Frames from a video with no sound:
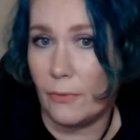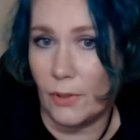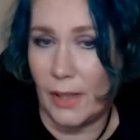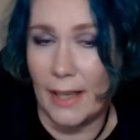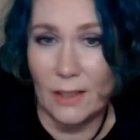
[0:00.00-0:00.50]
for
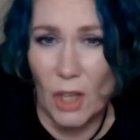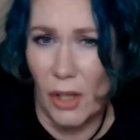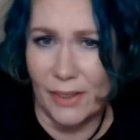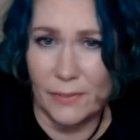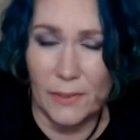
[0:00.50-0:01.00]
like
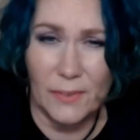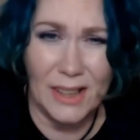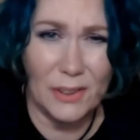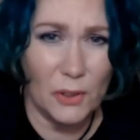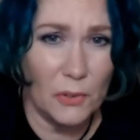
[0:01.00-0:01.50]
$1.50,
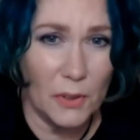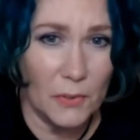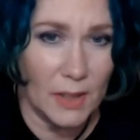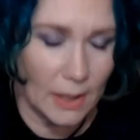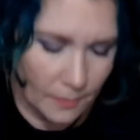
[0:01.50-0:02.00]

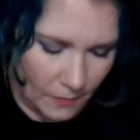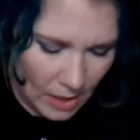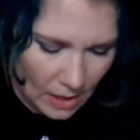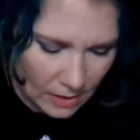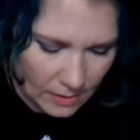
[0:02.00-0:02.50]
$2.50,
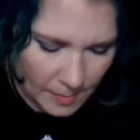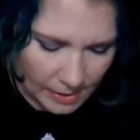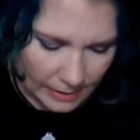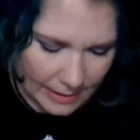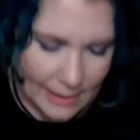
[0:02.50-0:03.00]
something
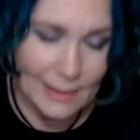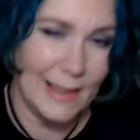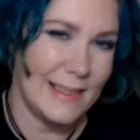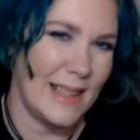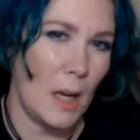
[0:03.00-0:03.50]
like that. Like
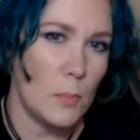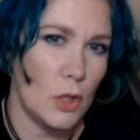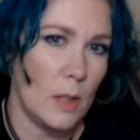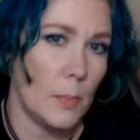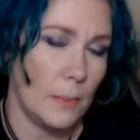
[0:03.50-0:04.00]
I said, I'm cheap.